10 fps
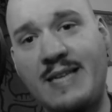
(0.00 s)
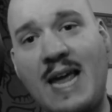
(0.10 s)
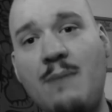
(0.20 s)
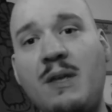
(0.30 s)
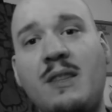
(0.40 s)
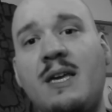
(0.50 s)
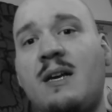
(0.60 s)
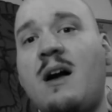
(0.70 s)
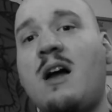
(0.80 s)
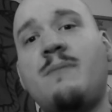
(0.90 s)
gaming the
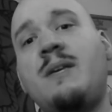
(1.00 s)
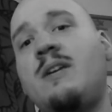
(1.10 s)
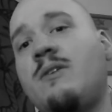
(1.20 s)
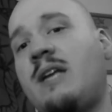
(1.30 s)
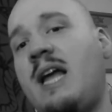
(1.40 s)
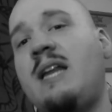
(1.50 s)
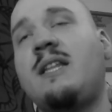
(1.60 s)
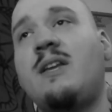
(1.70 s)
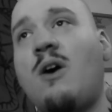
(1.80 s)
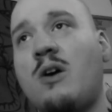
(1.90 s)
economy or
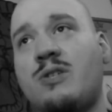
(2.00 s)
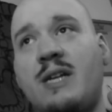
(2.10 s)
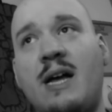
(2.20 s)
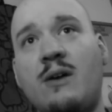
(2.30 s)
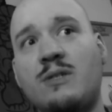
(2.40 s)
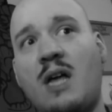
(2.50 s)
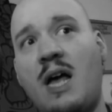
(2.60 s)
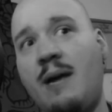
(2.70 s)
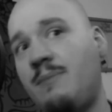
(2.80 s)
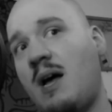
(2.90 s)
gaining the auction house.
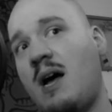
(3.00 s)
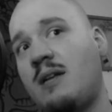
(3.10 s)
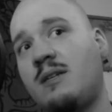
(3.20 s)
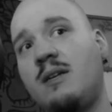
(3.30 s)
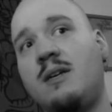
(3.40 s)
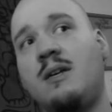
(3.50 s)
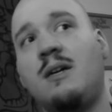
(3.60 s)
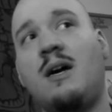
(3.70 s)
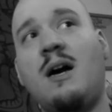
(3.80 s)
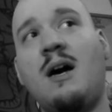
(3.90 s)
I am not.
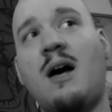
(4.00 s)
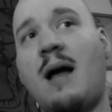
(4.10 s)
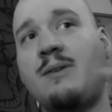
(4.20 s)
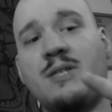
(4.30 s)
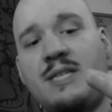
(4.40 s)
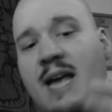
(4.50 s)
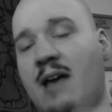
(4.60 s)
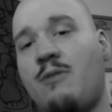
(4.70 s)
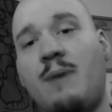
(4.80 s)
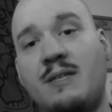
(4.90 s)
I just
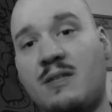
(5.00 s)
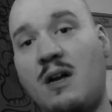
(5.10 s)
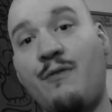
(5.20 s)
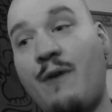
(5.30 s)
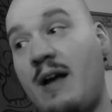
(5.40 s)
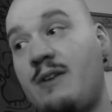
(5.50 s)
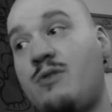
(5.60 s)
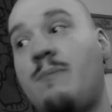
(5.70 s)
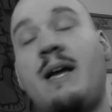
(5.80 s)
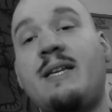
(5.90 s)
gather my stuff, I
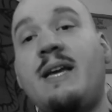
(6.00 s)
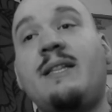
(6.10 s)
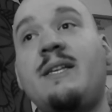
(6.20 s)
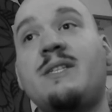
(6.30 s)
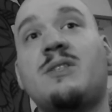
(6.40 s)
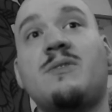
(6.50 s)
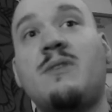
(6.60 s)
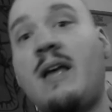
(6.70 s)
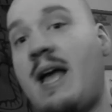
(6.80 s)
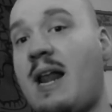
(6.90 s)
do my dailies,
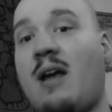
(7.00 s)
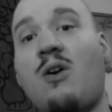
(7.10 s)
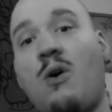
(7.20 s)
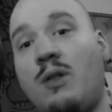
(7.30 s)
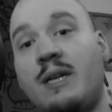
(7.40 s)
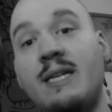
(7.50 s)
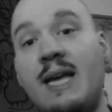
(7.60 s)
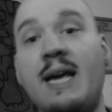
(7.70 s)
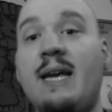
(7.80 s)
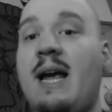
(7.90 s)
and I call it a
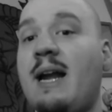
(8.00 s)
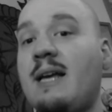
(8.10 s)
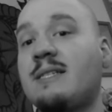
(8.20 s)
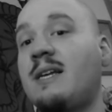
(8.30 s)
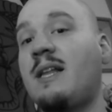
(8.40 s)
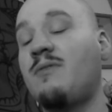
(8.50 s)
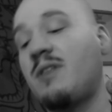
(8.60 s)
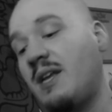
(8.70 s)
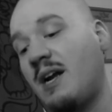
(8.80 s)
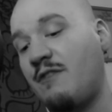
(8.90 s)
day, and I sell
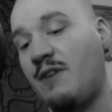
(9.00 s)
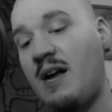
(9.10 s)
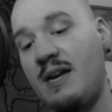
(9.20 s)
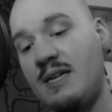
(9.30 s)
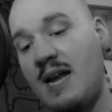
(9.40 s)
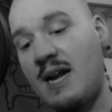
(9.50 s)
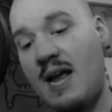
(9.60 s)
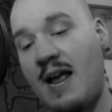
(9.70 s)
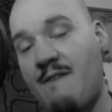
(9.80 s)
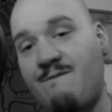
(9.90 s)
everything I find. And
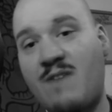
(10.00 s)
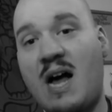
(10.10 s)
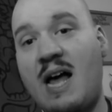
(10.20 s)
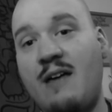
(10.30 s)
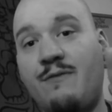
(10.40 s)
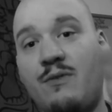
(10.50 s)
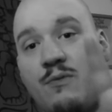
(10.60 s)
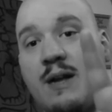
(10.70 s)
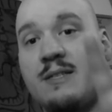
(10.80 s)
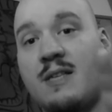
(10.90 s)
I have 5
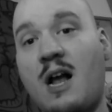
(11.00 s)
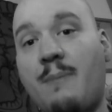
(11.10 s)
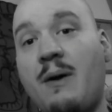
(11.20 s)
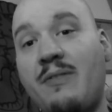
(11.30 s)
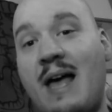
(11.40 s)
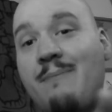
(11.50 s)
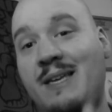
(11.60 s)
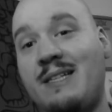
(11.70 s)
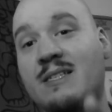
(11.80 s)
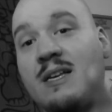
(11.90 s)
cred stockpiled. That
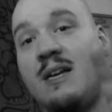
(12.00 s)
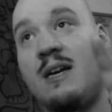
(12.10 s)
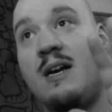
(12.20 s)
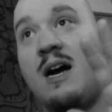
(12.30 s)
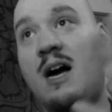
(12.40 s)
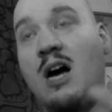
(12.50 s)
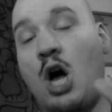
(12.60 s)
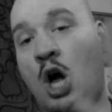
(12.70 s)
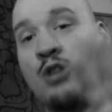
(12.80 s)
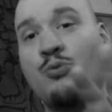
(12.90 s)
means
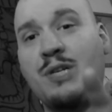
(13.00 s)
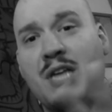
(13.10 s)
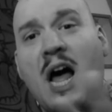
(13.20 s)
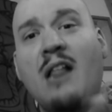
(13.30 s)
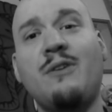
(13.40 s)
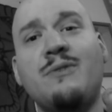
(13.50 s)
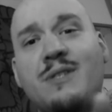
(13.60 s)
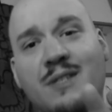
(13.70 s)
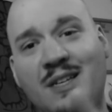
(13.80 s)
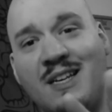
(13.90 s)

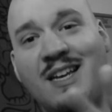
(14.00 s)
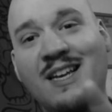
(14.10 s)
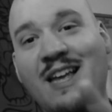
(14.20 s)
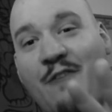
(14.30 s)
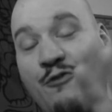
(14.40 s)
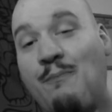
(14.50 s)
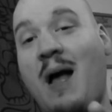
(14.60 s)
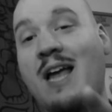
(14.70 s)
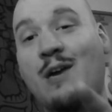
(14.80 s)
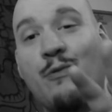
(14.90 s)
$100 if you're
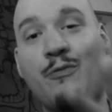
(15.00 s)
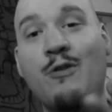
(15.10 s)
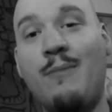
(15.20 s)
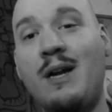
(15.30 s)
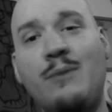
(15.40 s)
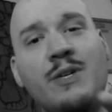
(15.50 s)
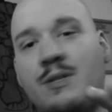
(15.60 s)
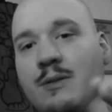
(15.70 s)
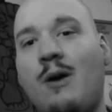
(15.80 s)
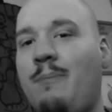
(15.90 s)
buying it with real money,
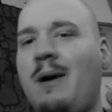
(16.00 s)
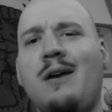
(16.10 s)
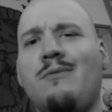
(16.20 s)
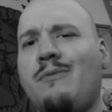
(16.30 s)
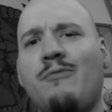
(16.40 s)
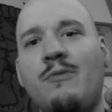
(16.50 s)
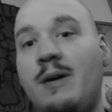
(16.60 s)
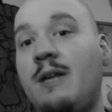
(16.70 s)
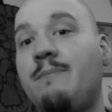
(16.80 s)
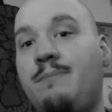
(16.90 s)
which don't buy it with real
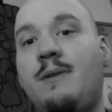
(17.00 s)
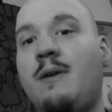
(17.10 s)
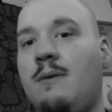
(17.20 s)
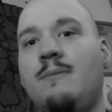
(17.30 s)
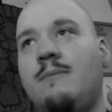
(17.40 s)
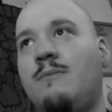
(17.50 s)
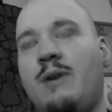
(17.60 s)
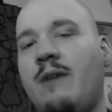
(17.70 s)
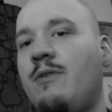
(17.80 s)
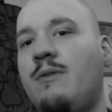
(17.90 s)
money. Don't.
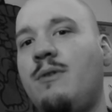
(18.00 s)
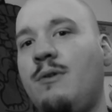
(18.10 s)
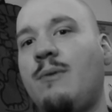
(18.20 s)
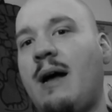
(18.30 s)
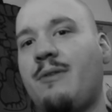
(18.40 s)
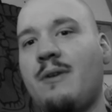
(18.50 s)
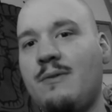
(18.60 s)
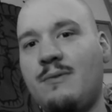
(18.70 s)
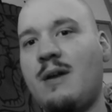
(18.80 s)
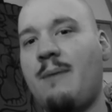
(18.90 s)
Whatever you do out
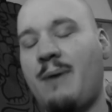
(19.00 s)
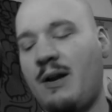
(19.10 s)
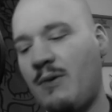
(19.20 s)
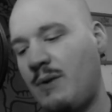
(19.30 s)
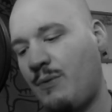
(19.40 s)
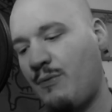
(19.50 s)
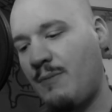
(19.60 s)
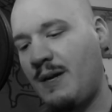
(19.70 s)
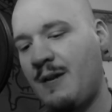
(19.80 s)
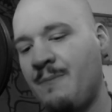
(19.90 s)
there, do not buy cred with
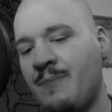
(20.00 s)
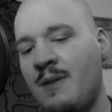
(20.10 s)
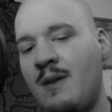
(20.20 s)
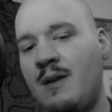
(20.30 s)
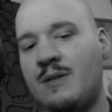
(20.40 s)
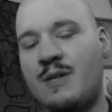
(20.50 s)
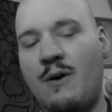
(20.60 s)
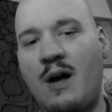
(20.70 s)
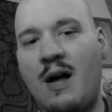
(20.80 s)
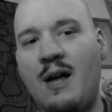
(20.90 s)
real money.
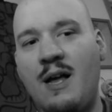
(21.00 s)
So,